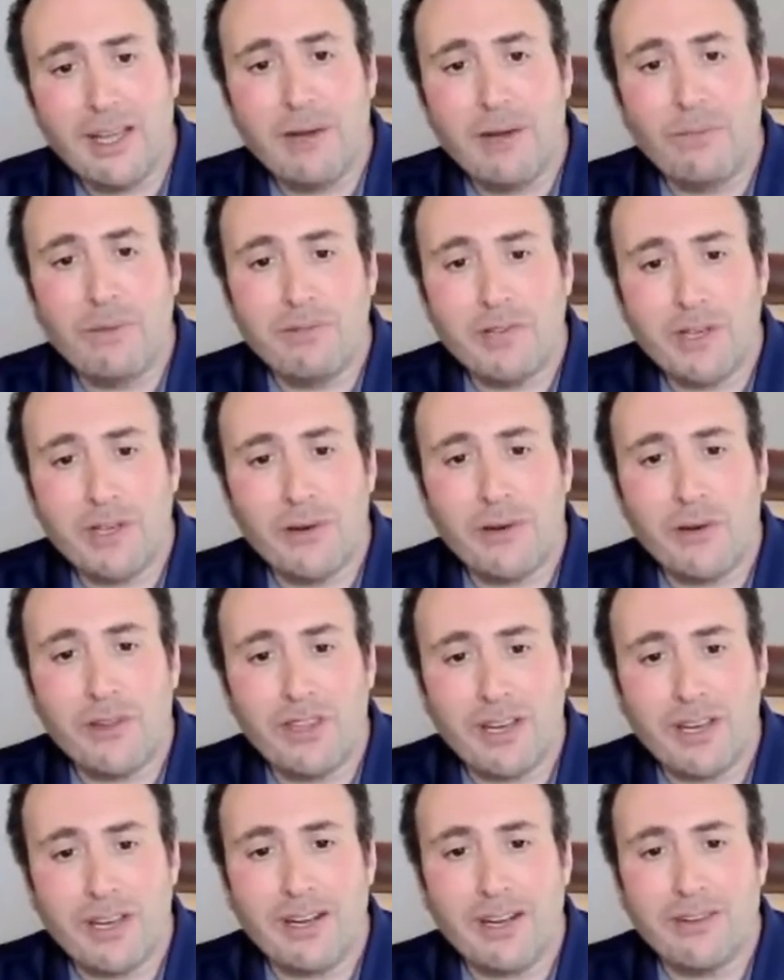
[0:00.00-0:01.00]
When we go
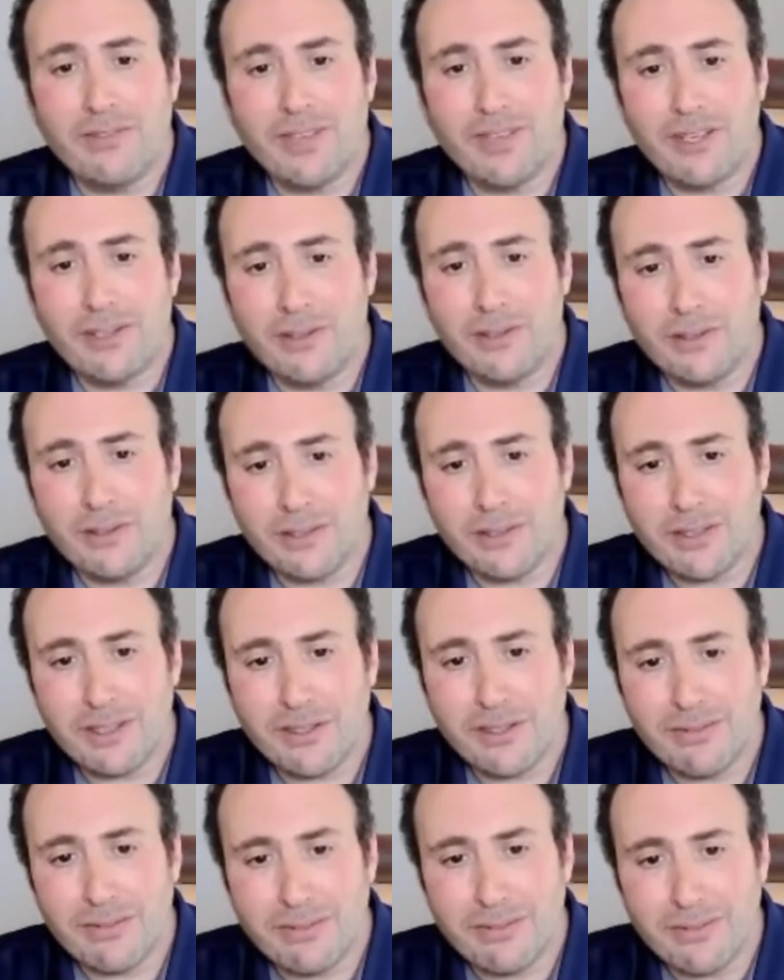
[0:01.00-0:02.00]
there, we go, you
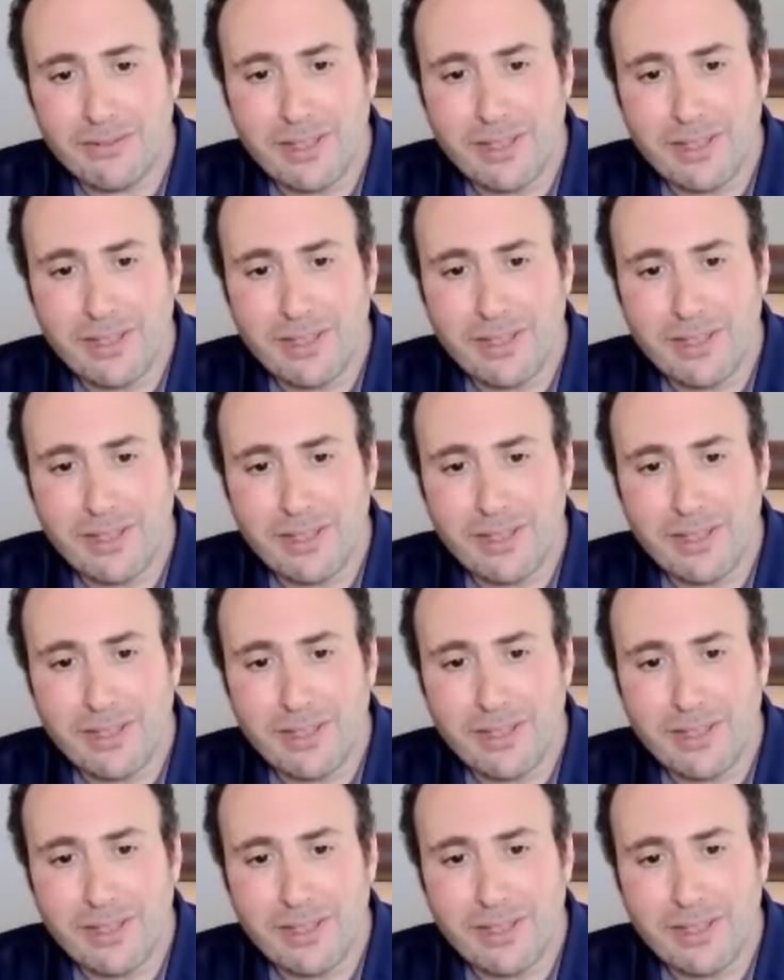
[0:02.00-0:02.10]
know,